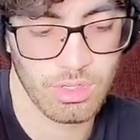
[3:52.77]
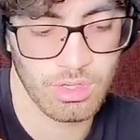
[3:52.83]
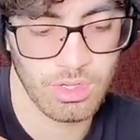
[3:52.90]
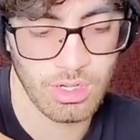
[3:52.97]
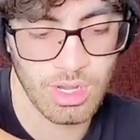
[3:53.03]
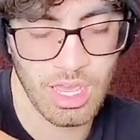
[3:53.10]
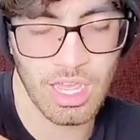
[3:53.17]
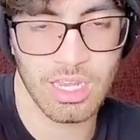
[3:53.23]

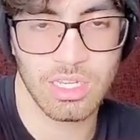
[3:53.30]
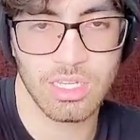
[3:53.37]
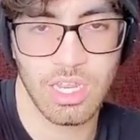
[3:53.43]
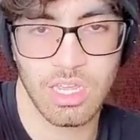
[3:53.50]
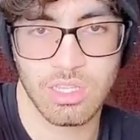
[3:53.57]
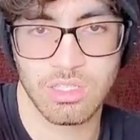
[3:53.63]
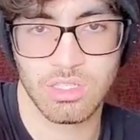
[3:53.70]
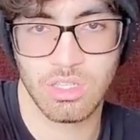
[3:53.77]

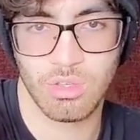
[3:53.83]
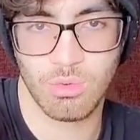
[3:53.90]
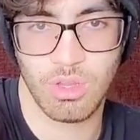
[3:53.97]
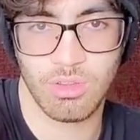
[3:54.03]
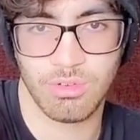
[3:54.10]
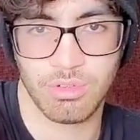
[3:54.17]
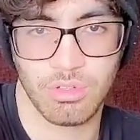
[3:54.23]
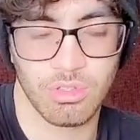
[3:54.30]
9/10 of the
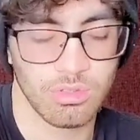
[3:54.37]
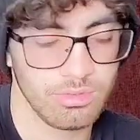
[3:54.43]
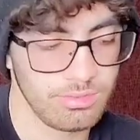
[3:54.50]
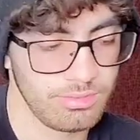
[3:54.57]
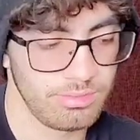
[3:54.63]
way full,